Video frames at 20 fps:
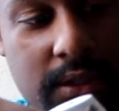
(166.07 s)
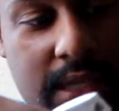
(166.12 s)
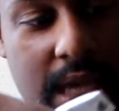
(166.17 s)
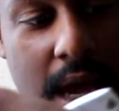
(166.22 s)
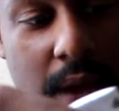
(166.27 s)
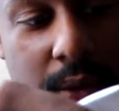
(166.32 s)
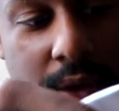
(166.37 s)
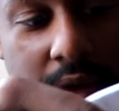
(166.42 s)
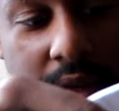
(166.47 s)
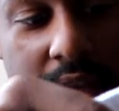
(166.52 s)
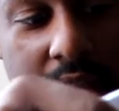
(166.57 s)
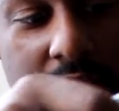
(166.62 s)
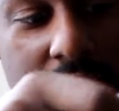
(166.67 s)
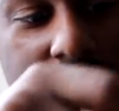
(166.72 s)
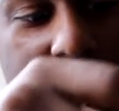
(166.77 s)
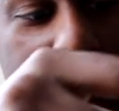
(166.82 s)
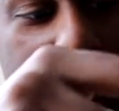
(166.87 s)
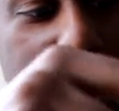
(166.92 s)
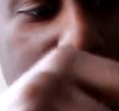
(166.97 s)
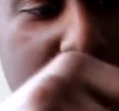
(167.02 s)
the side where your kick
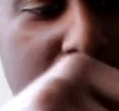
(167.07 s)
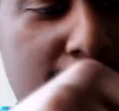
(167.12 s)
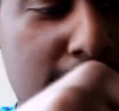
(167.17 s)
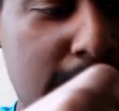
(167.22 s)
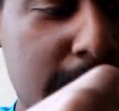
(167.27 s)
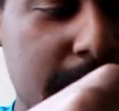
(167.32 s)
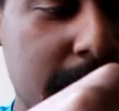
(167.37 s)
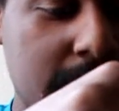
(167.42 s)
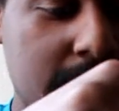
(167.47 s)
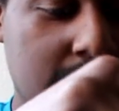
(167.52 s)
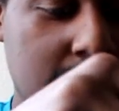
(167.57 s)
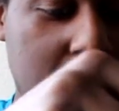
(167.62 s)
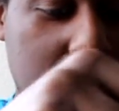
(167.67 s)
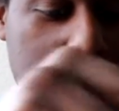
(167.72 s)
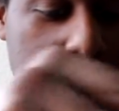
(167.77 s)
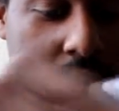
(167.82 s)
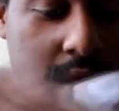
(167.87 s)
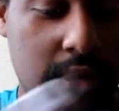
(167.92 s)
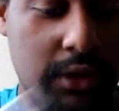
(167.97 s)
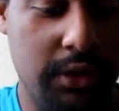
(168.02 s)
flip.
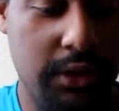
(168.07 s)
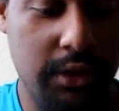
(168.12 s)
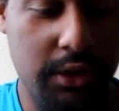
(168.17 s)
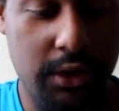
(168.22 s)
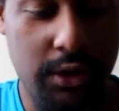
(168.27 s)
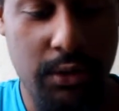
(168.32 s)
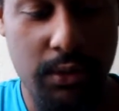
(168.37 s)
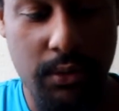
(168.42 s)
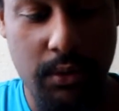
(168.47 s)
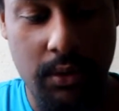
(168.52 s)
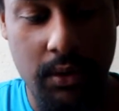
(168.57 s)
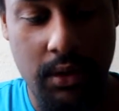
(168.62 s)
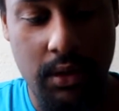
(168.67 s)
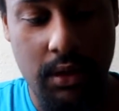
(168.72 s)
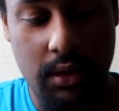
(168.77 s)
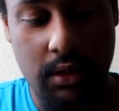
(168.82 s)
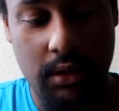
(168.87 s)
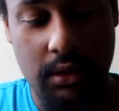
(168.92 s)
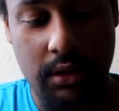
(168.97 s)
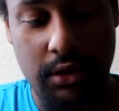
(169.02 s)
You're gonna go
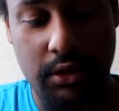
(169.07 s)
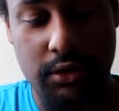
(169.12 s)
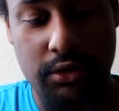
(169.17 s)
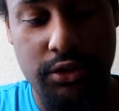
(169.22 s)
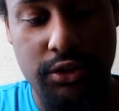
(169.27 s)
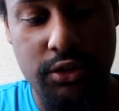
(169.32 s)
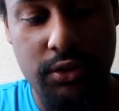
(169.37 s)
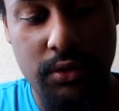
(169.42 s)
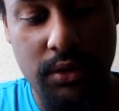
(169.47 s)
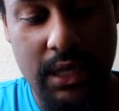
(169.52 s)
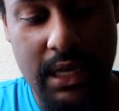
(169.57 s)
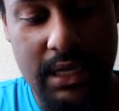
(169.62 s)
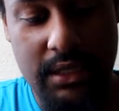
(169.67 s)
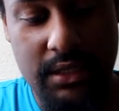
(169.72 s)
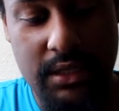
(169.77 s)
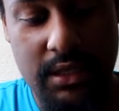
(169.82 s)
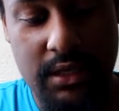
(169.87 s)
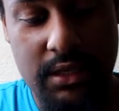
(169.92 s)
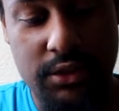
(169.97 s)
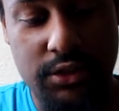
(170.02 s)
near the
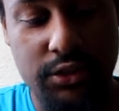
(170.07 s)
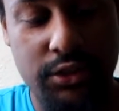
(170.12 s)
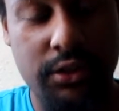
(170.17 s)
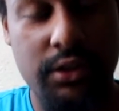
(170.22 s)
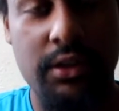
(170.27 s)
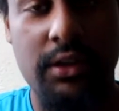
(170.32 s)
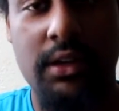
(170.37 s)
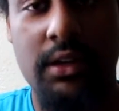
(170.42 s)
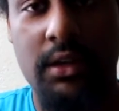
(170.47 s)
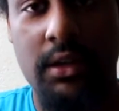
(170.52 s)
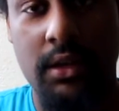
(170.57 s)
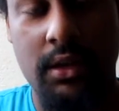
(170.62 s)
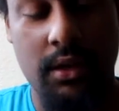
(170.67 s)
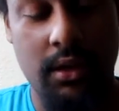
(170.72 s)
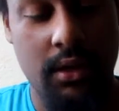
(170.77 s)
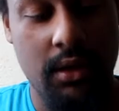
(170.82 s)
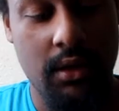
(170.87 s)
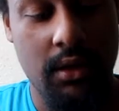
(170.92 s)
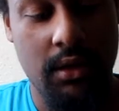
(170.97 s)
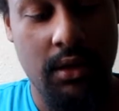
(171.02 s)
shoelaces. You're gonna
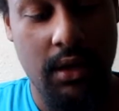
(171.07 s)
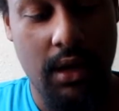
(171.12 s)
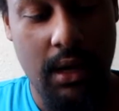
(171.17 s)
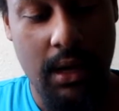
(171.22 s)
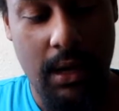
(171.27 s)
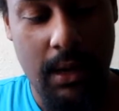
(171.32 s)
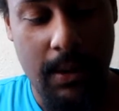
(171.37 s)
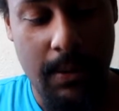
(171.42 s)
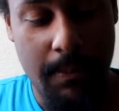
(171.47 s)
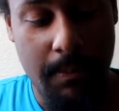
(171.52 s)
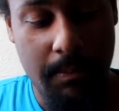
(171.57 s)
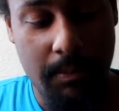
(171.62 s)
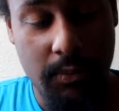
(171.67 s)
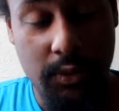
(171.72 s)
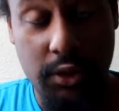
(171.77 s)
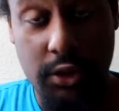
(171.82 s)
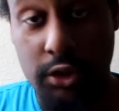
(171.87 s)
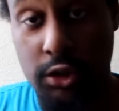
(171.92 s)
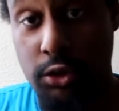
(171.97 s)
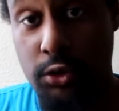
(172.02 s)

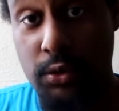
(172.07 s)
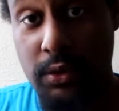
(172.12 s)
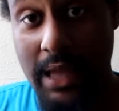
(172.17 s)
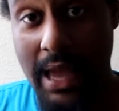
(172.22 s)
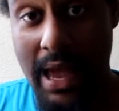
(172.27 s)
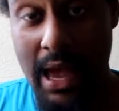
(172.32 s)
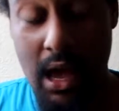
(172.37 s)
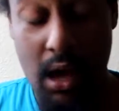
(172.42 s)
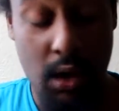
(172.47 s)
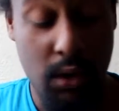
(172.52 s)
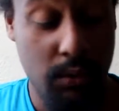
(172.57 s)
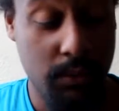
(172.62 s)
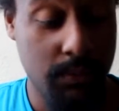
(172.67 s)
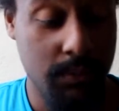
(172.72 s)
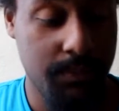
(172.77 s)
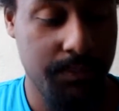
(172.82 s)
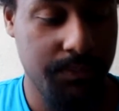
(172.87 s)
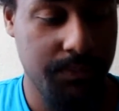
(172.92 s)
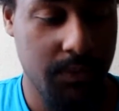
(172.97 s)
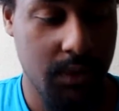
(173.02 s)
glue down
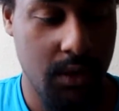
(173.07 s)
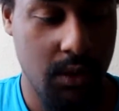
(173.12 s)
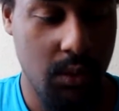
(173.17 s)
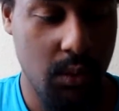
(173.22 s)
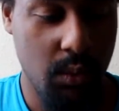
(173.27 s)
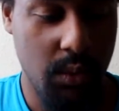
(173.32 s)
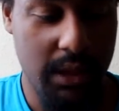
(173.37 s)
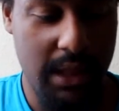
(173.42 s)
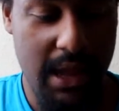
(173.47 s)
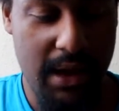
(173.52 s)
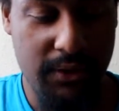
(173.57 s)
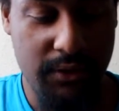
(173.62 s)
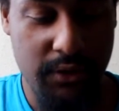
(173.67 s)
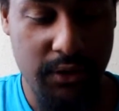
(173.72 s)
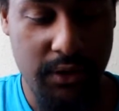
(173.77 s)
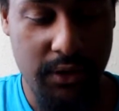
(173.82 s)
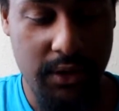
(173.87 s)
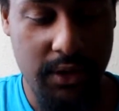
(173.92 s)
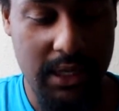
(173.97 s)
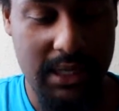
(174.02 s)

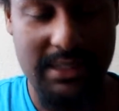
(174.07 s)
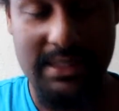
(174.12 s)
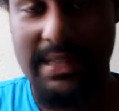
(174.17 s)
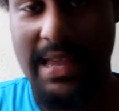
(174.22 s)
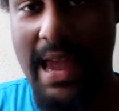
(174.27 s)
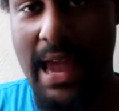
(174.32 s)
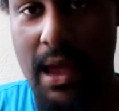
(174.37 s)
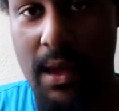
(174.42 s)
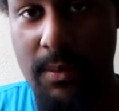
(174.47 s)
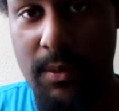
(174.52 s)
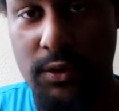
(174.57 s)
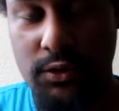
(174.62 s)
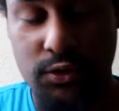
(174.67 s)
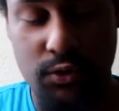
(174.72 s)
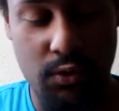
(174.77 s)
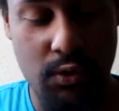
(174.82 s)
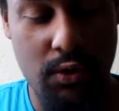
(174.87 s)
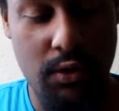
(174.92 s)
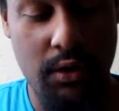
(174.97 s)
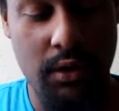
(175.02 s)
whatever is damaged,
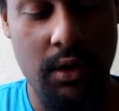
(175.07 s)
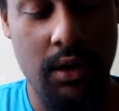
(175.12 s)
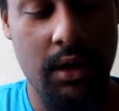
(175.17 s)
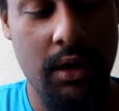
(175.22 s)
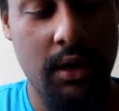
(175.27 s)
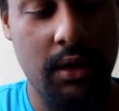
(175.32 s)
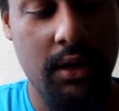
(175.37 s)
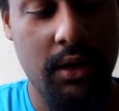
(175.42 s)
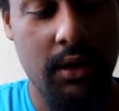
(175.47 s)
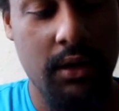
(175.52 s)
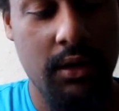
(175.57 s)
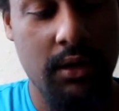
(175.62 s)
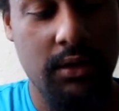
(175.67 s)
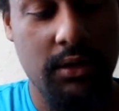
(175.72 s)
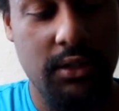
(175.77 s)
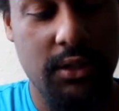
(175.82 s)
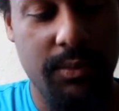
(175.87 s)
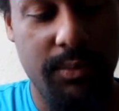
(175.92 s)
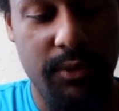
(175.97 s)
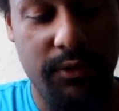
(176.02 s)
or
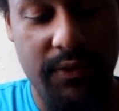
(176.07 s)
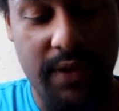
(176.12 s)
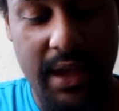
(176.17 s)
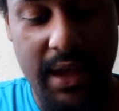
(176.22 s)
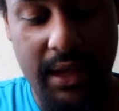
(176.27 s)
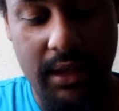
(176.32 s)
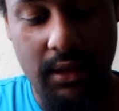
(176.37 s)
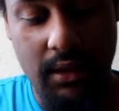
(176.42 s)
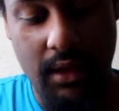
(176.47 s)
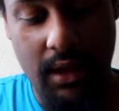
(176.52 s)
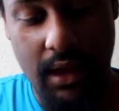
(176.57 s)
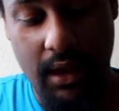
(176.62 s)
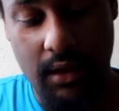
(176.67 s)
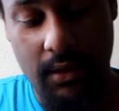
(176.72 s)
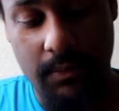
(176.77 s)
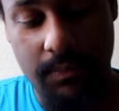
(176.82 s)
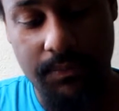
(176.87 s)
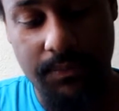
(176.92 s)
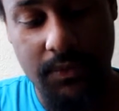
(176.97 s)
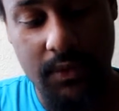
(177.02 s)
to prevent
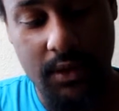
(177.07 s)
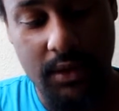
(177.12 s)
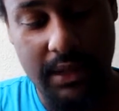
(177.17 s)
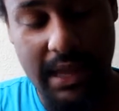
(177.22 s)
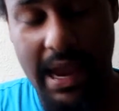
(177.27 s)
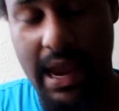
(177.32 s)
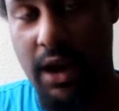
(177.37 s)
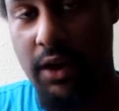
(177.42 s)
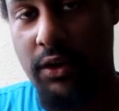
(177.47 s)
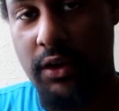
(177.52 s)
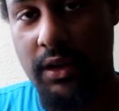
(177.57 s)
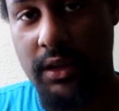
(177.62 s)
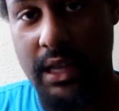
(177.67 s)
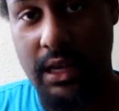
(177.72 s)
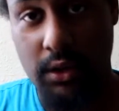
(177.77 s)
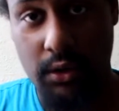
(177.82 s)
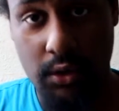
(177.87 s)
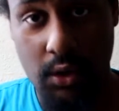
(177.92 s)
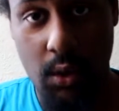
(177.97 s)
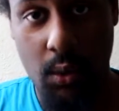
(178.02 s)
the area
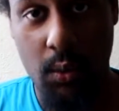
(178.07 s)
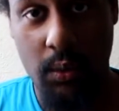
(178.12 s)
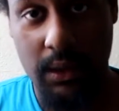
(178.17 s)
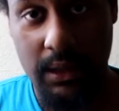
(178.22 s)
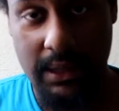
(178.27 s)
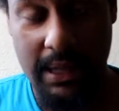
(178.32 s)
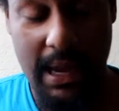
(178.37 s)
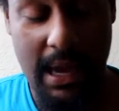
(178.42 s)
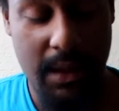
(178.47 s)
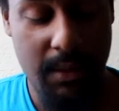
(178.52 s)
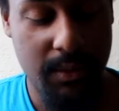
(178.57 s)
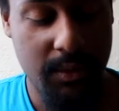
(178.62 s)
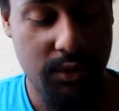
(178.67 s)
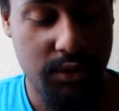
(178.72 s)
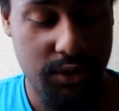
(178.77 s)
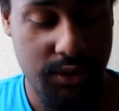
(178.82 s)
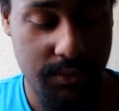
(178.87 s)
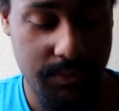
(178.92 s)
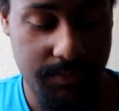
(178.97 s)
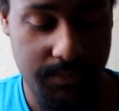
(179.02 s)
that you don't want to damage.